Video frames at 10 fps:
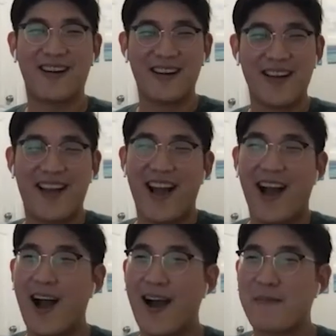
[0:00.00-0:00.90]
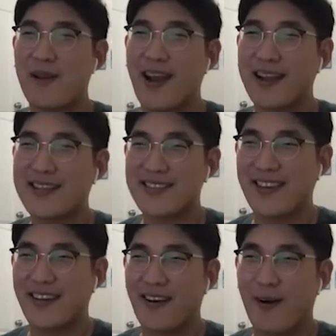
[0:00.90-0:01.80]
Uh, and I
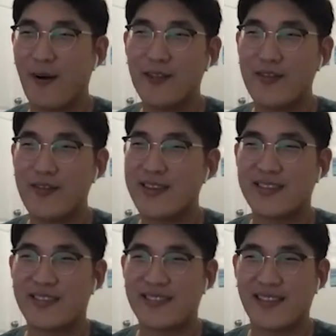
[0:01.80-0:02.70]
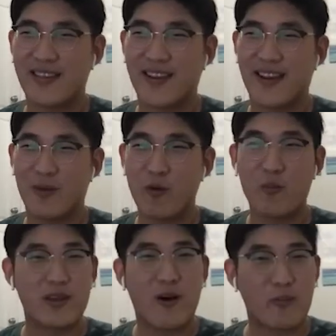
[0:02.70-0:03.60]
guess all of this
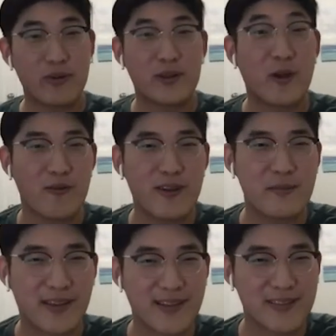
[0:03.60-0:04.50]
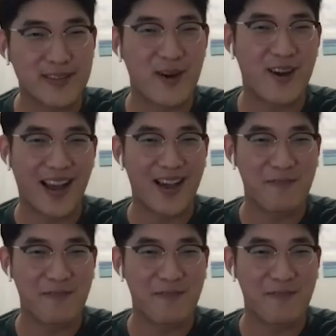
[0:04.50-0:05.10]
will be all pre-COVID because